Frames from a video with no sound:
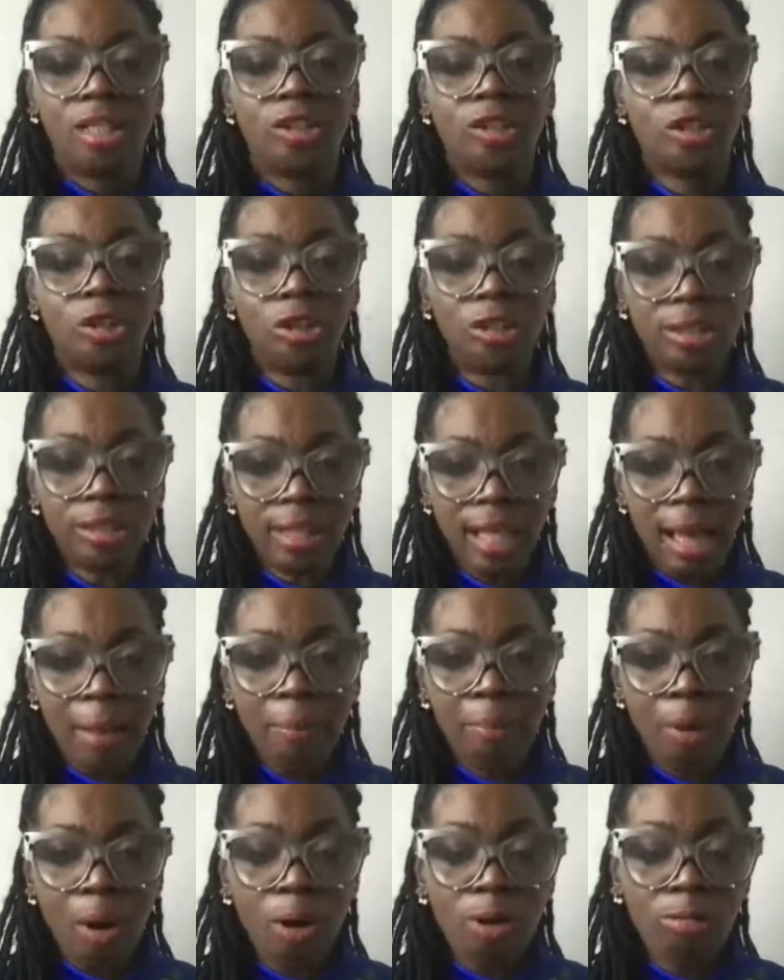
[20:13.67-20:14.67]
took
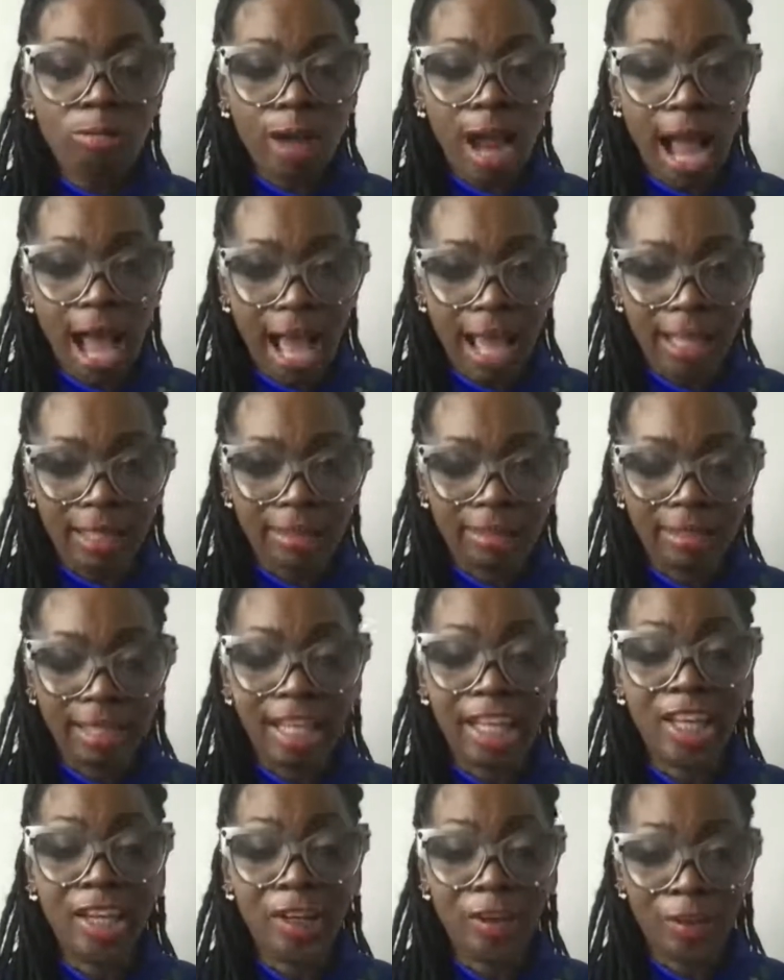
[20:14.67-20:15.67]
that boat ride
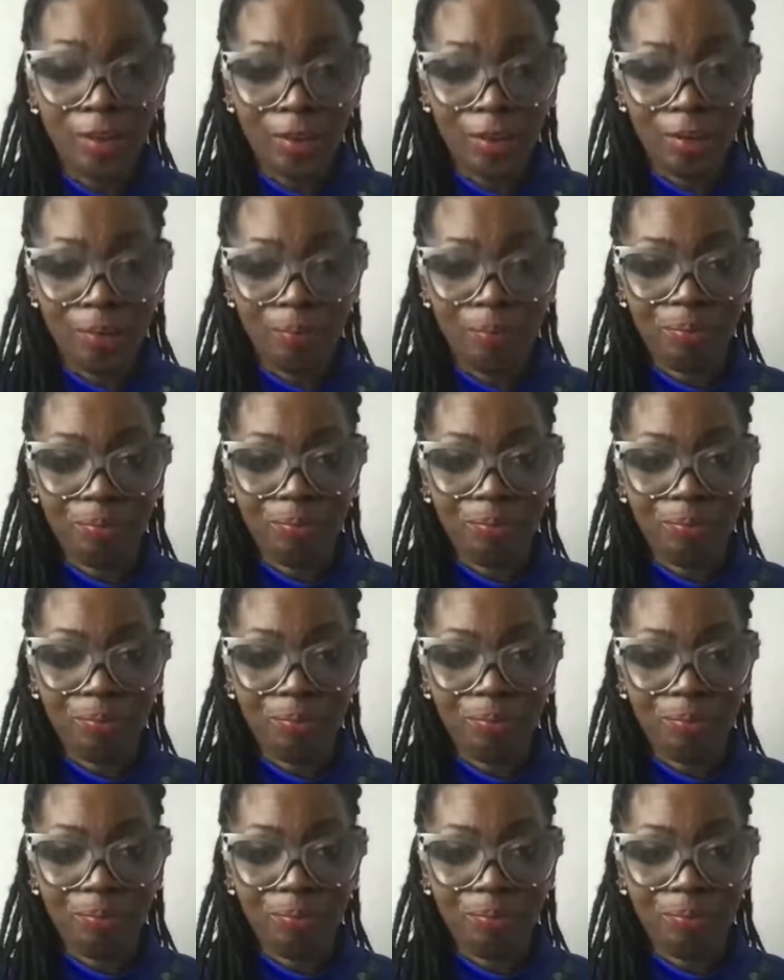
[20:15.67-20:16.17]
here